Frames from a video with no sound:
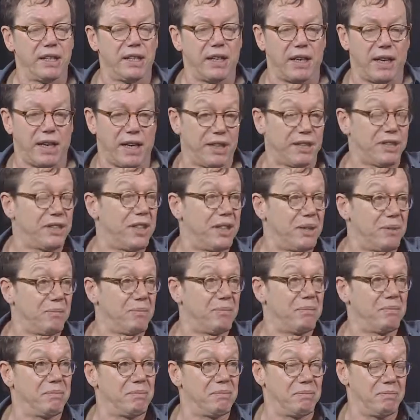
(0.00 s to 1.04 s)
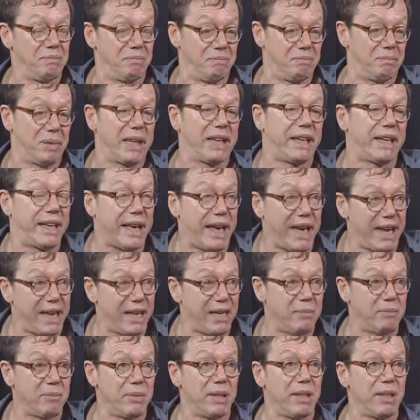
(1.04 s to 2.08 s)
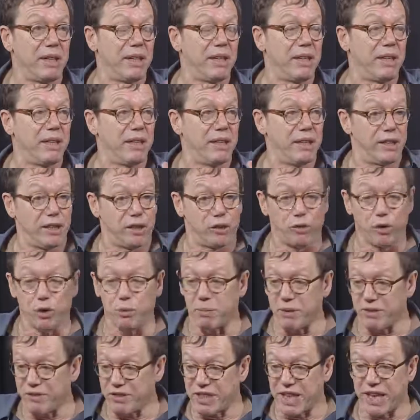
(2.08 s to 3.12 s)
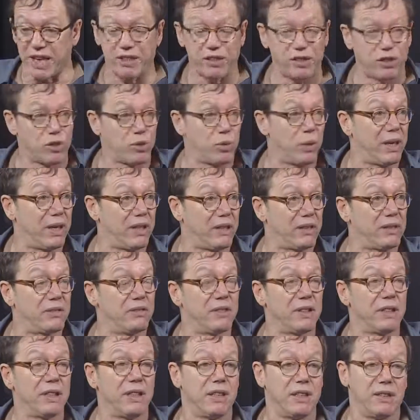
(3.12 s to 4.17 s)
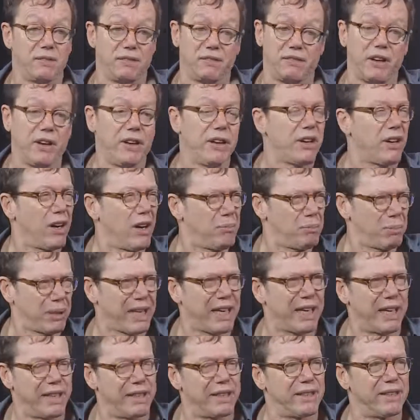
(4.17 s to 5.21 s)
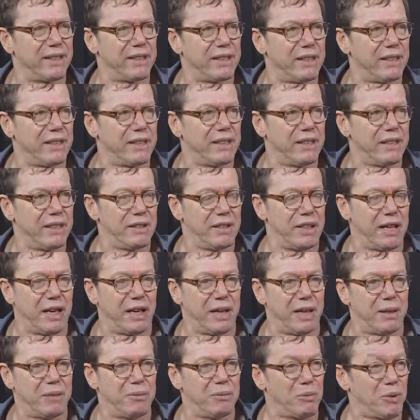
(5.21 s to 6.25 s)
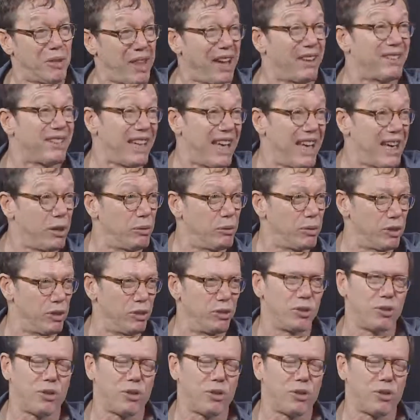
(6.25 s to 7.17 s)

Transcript: Hunting big game in a group of 10, 12, very complicated. Without language, you